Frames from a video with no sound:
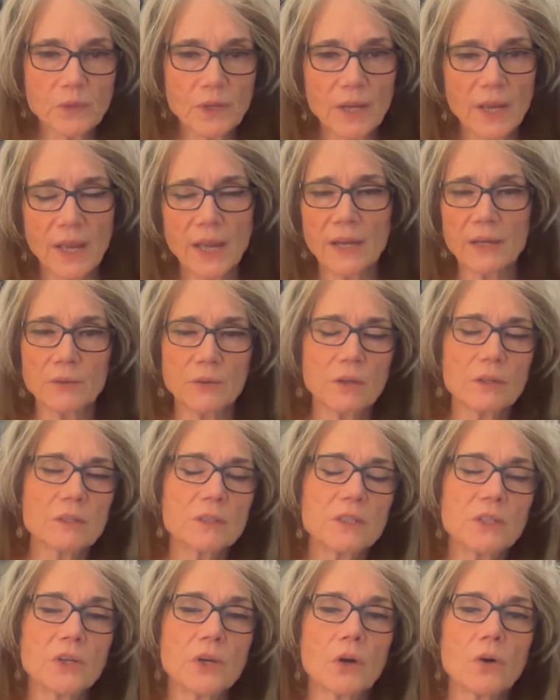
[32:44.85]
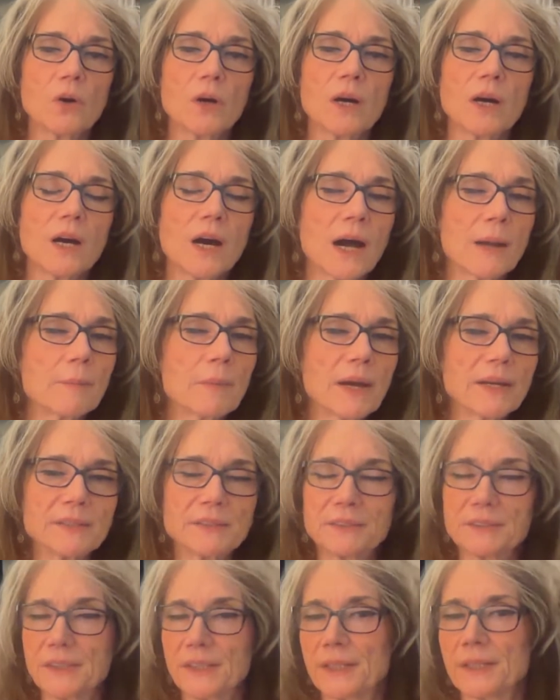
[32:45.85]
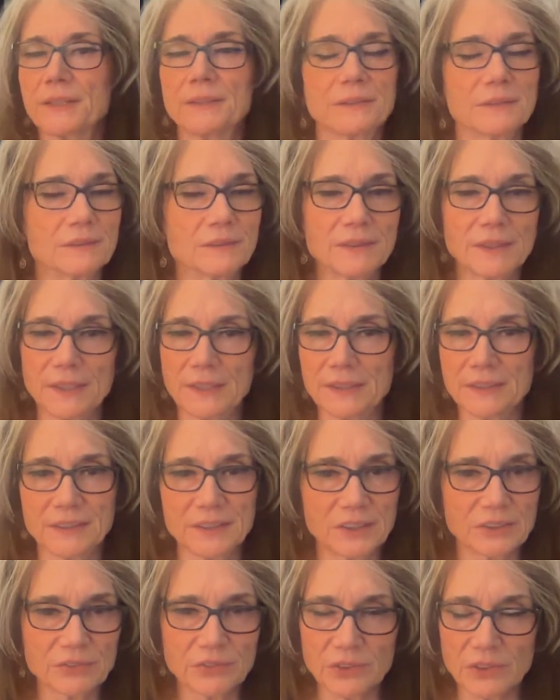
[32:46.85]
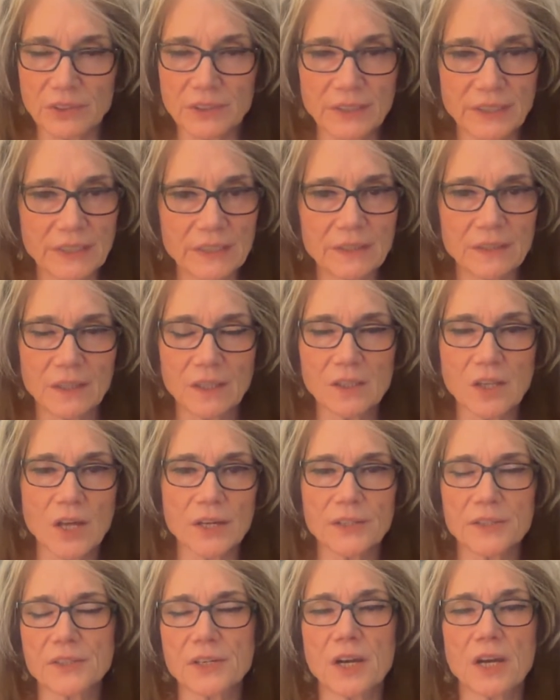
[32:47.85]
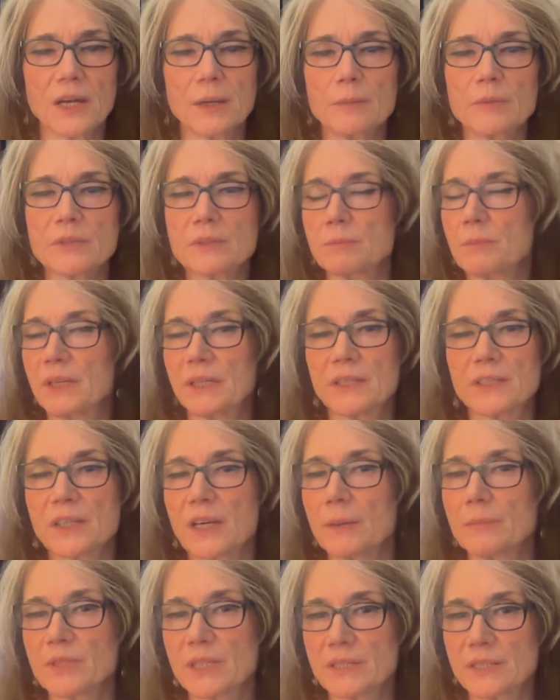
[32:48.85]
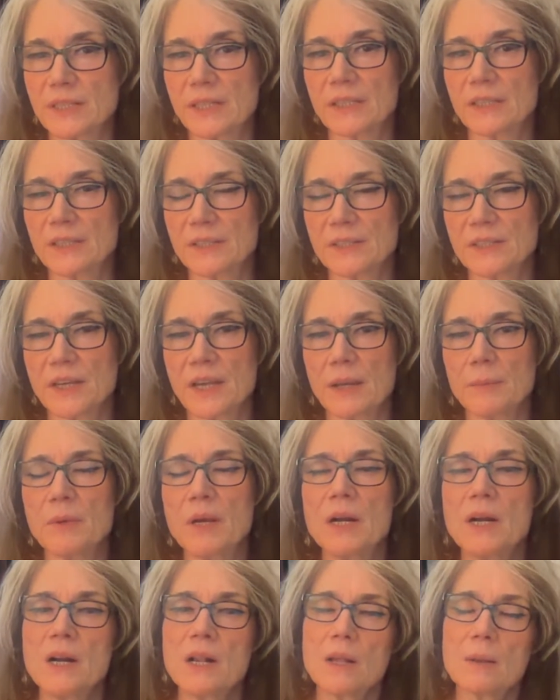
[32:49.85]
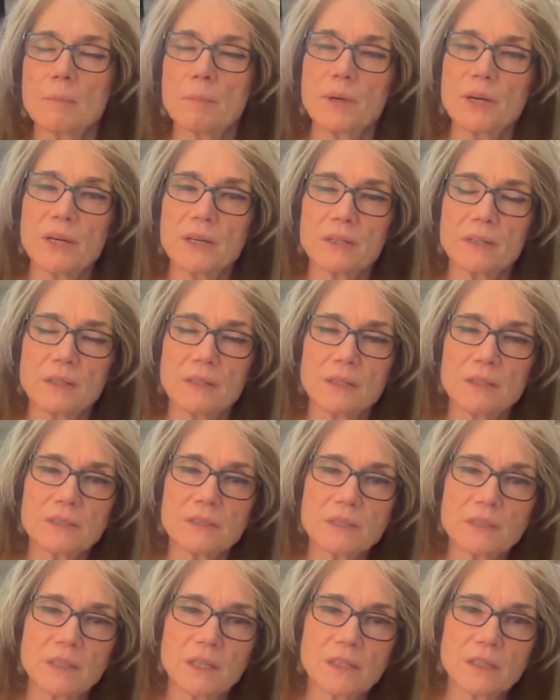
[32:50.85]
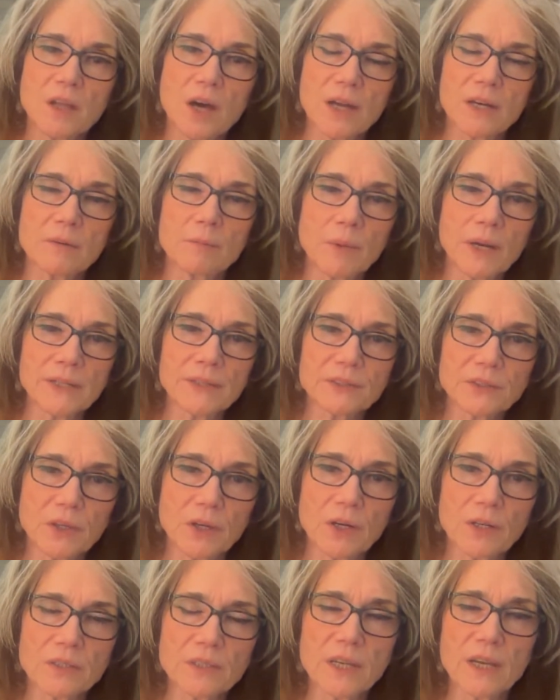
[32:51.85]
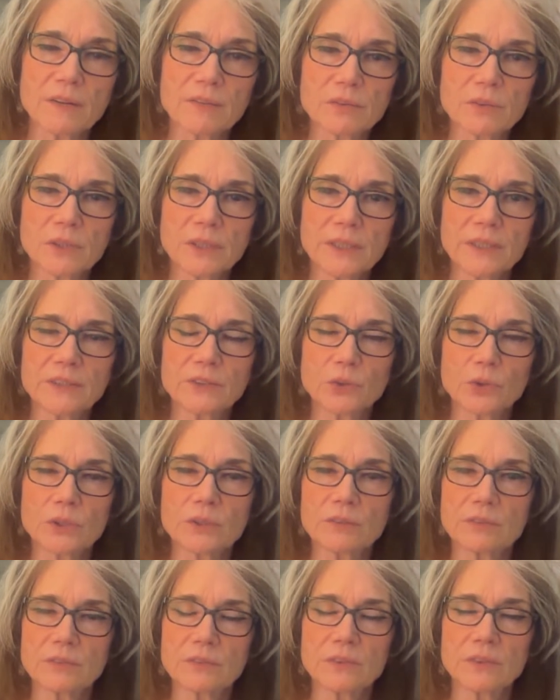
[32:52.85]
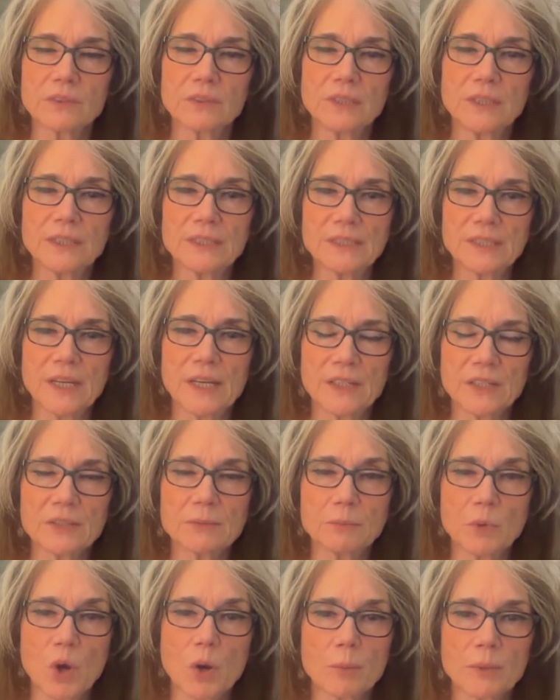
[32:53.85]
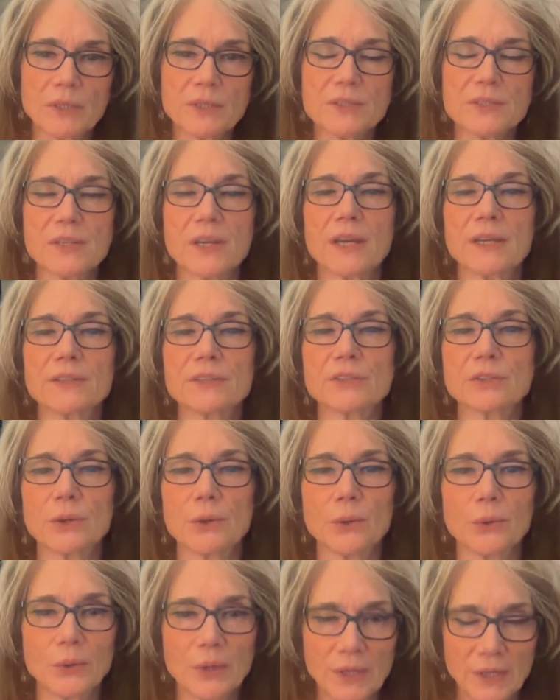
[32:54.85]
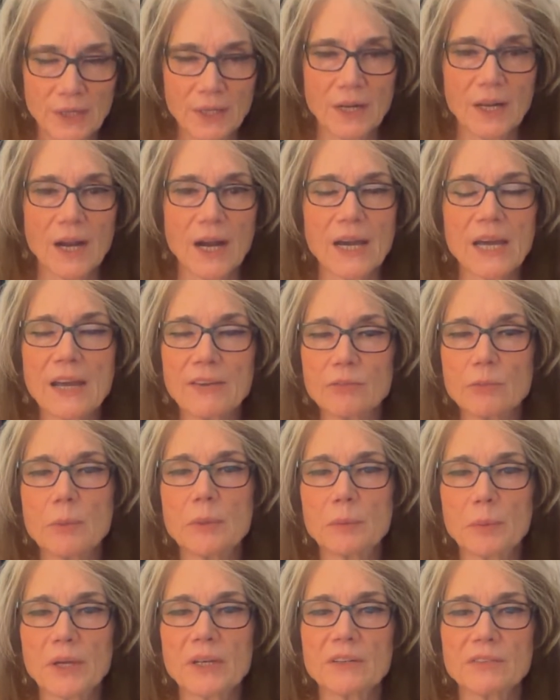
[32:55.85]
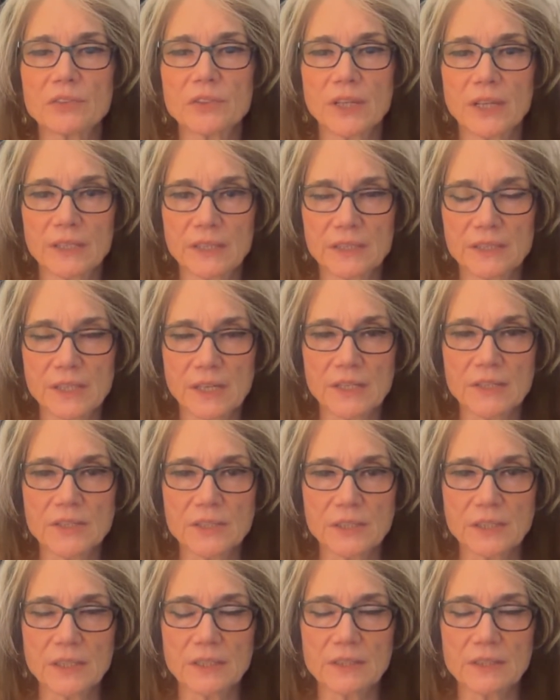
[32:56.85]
And, I might sing things differently a lot of times. Many times I sing it the same, but a lot of my songs have really sort of intense moments. And so I have to be ready for that intensity.